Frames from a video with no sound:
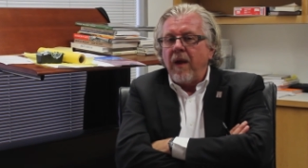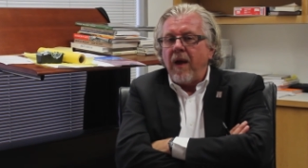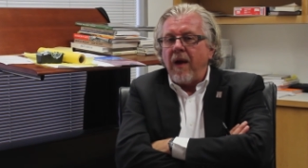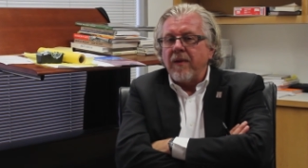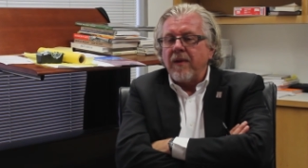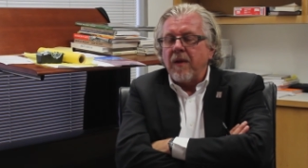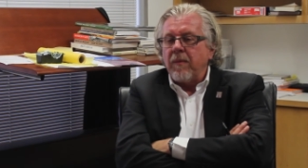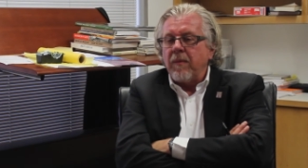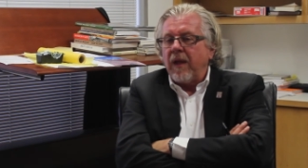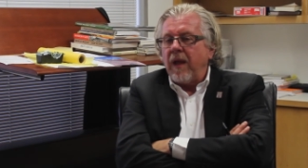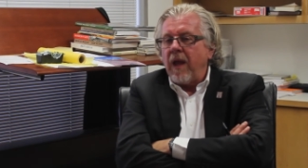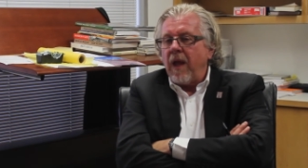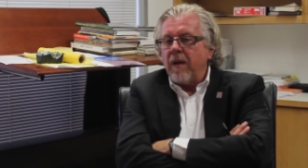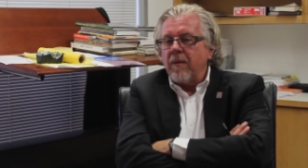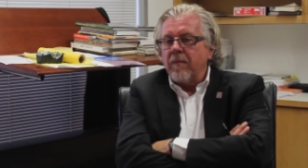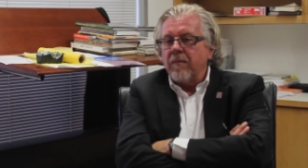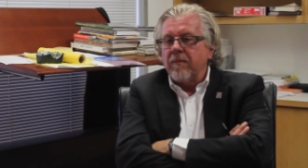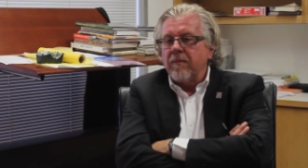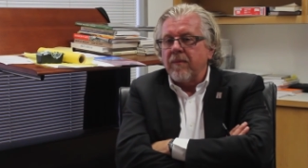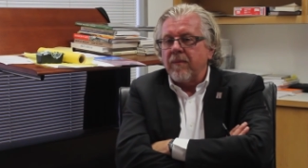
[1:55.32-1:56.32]
And they
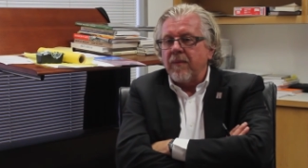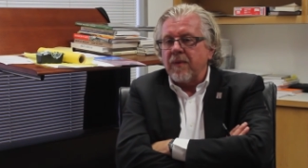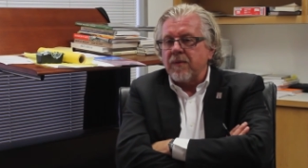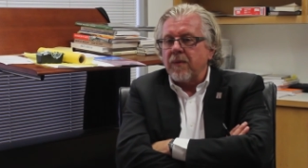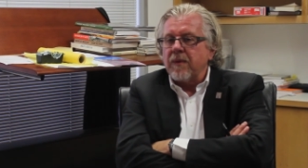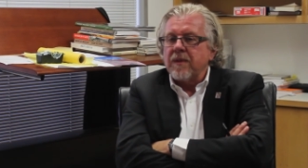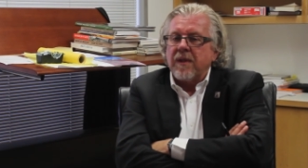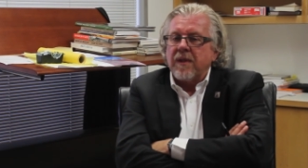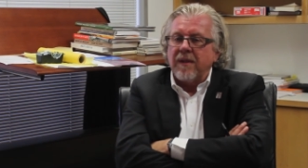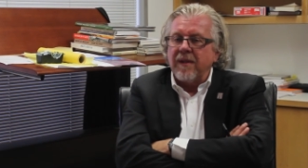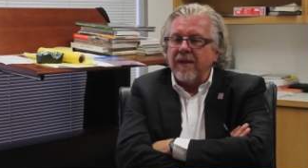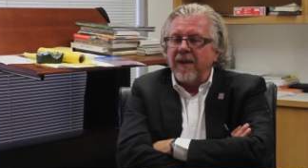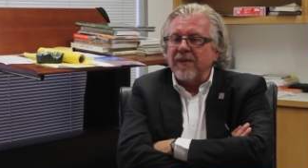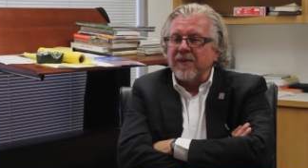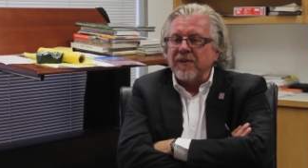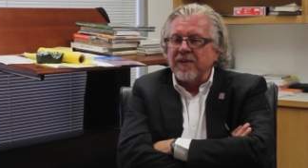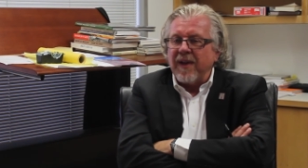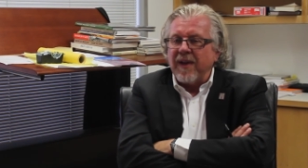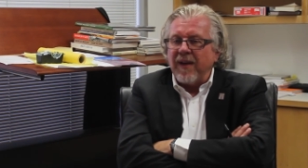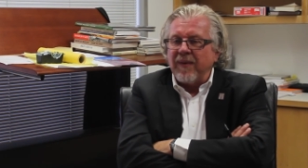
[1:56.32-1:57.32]
became, as we said the
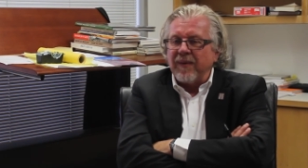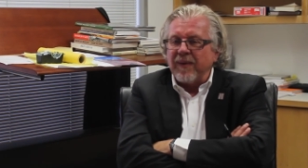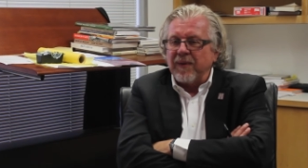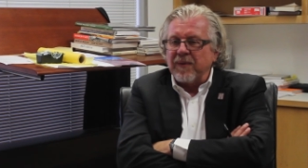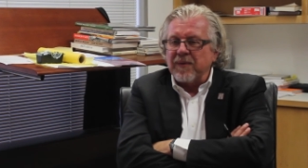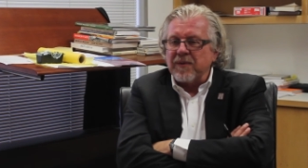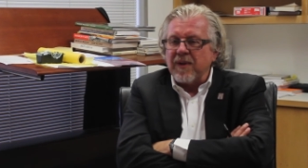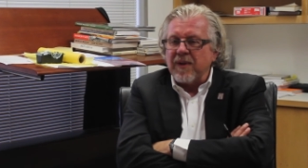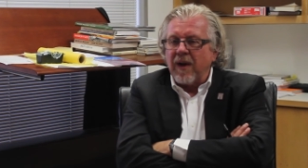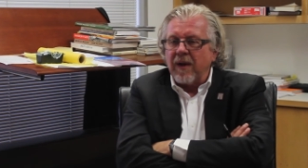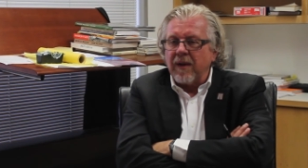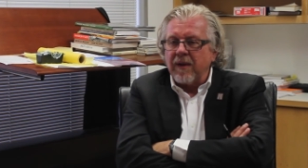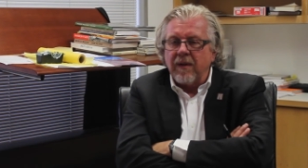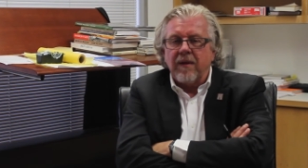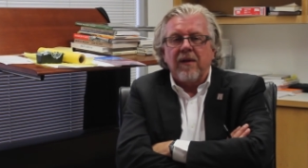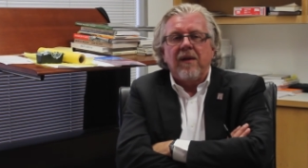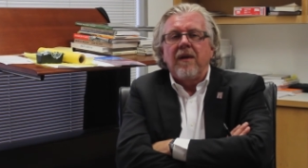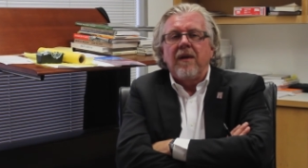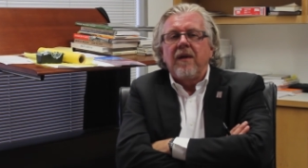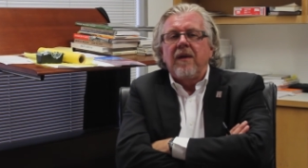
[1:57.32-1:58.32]
other day when I was talking to
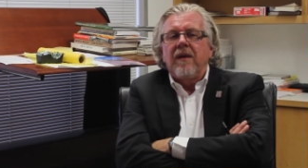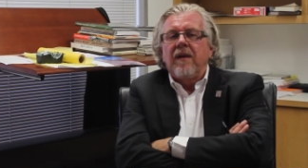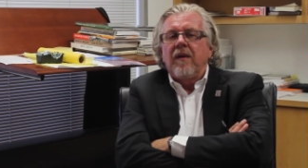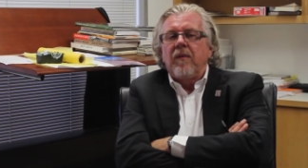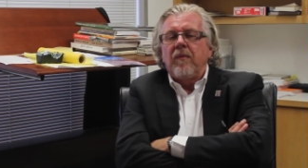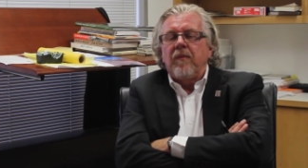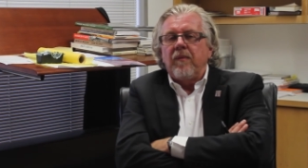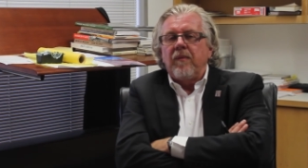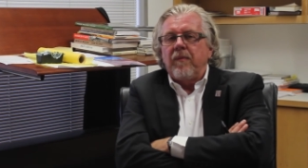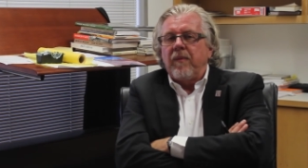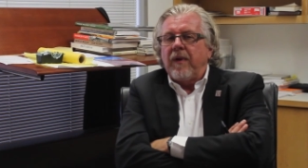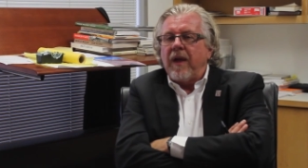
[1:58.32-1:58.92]
you,